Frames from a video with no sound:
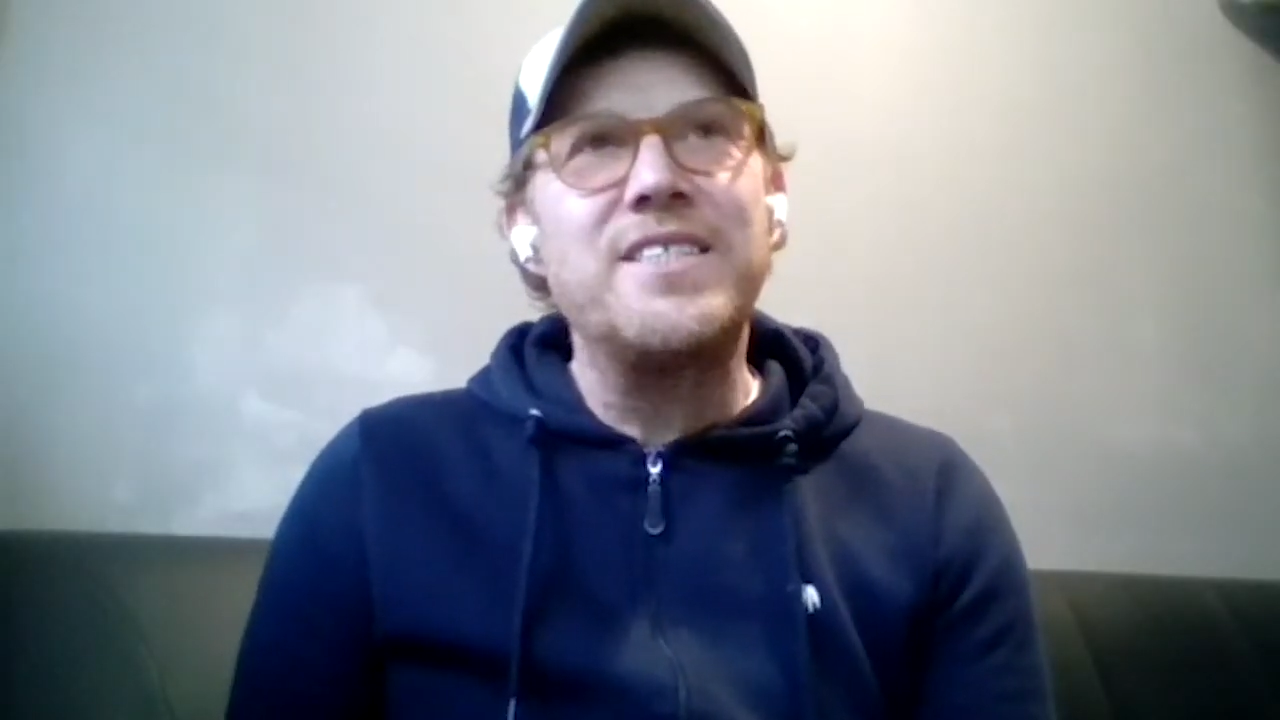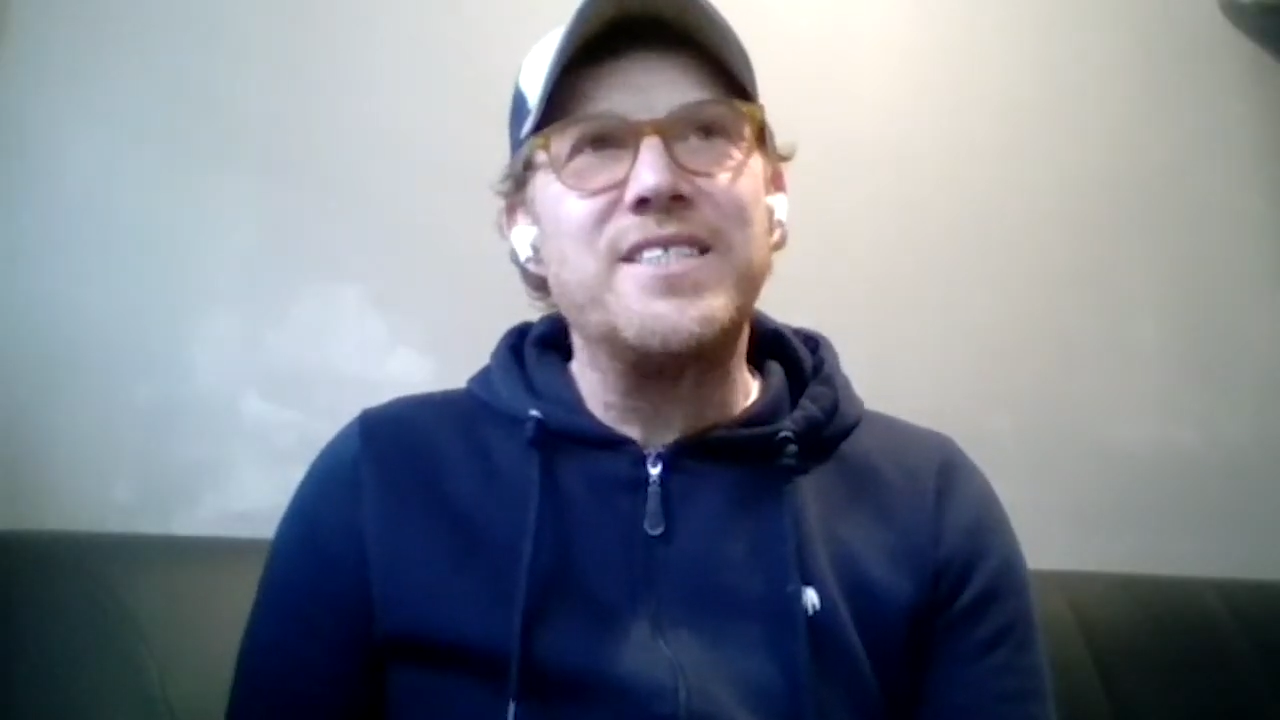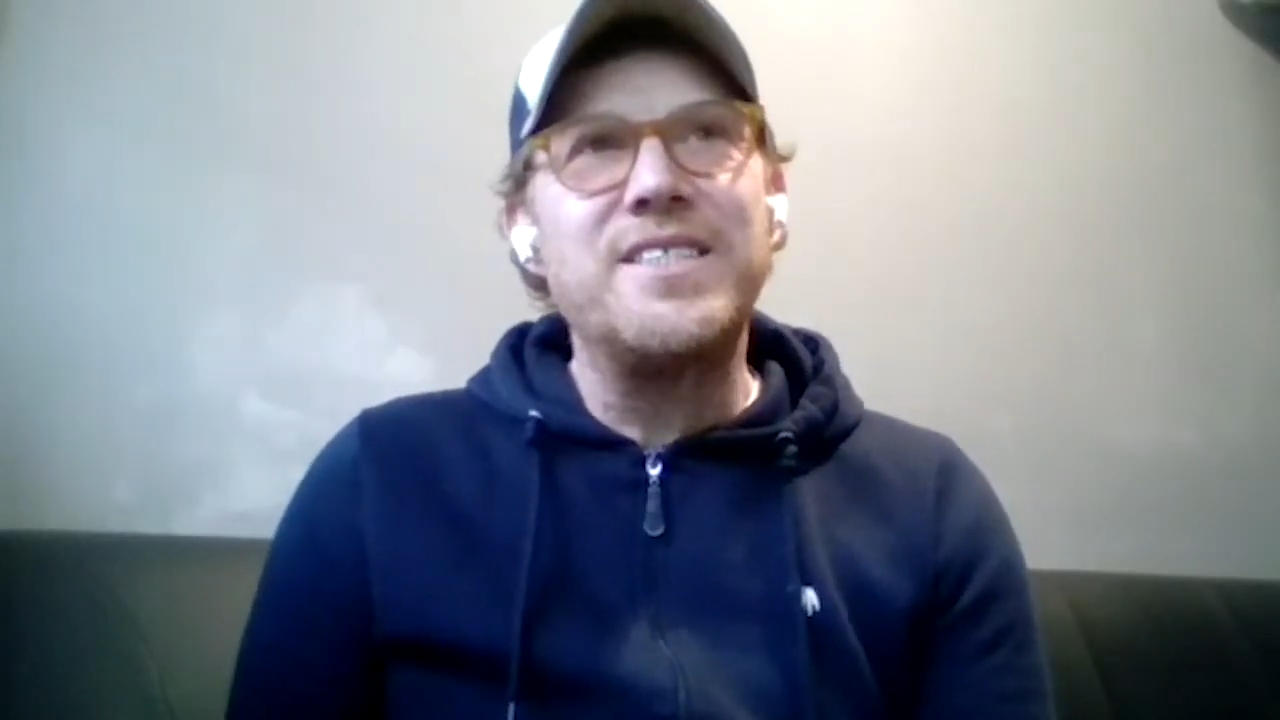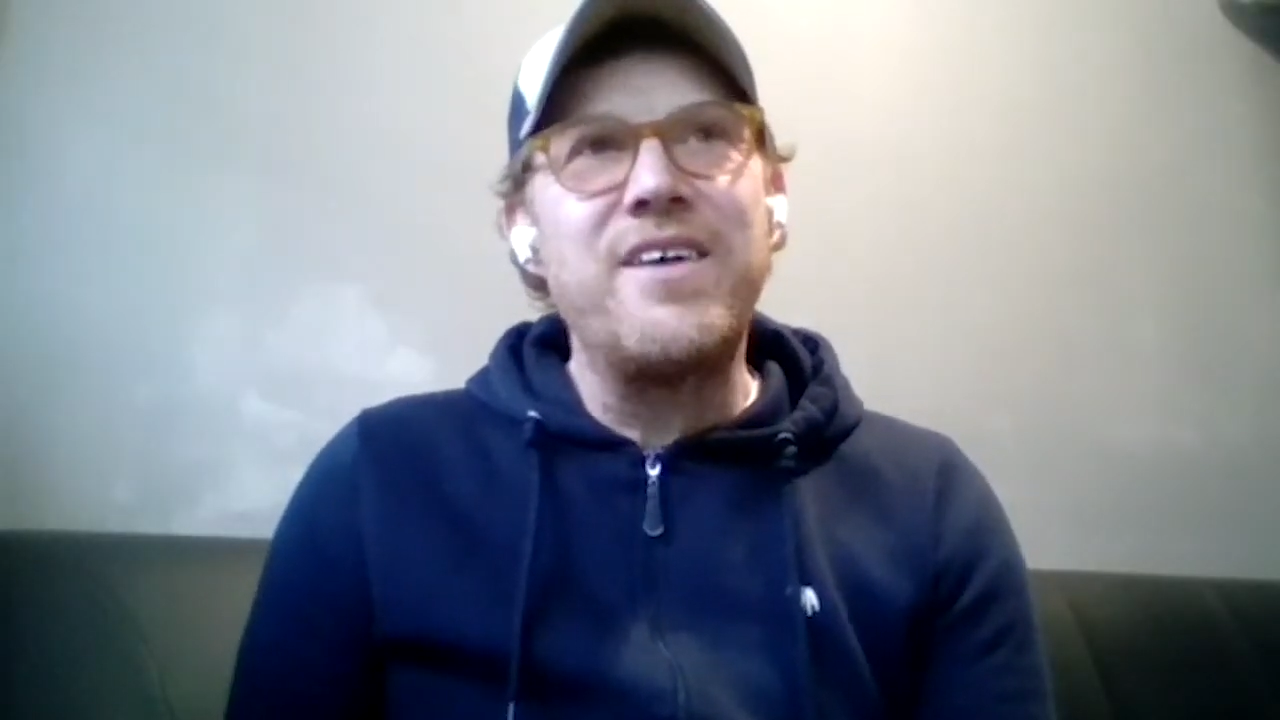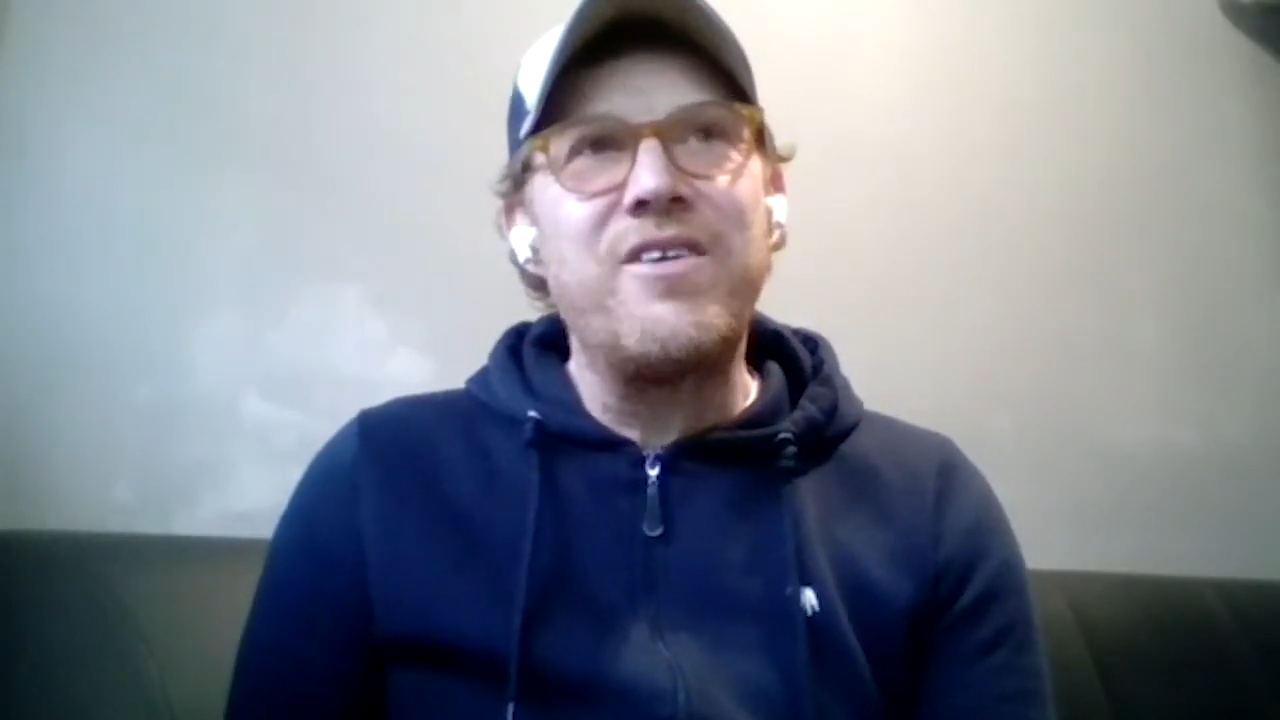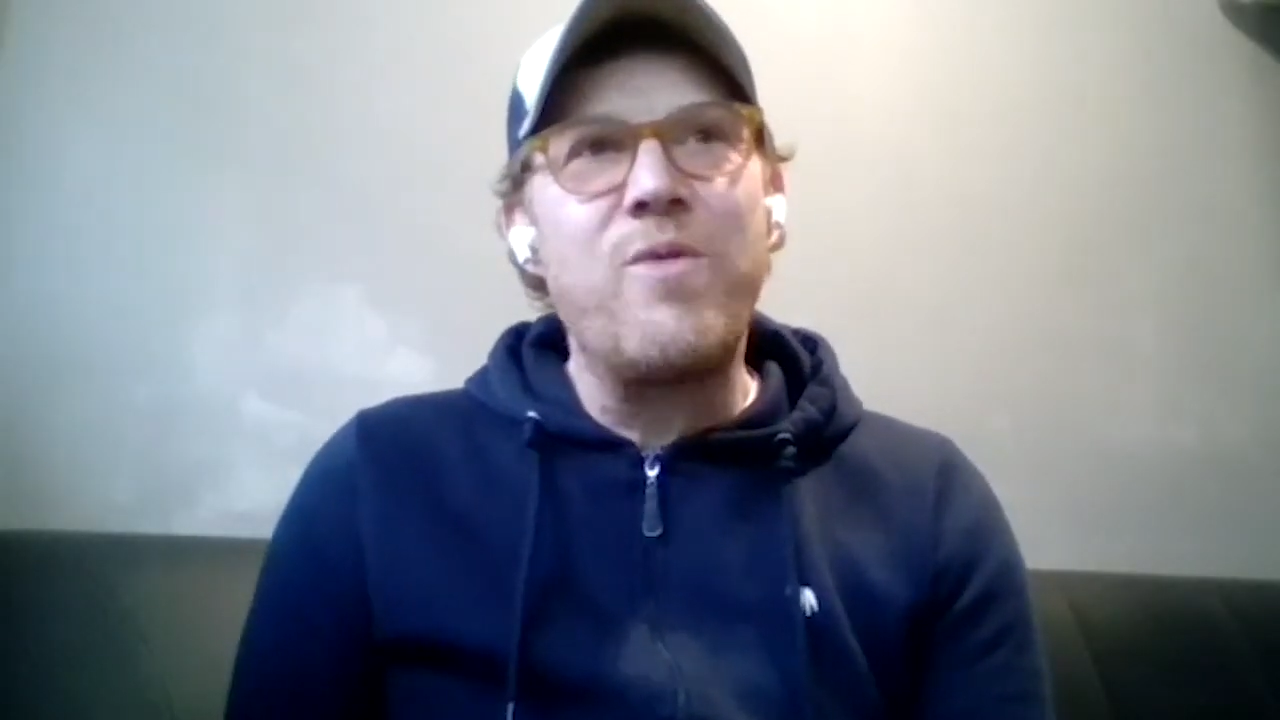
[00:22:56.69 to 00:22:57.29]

to steer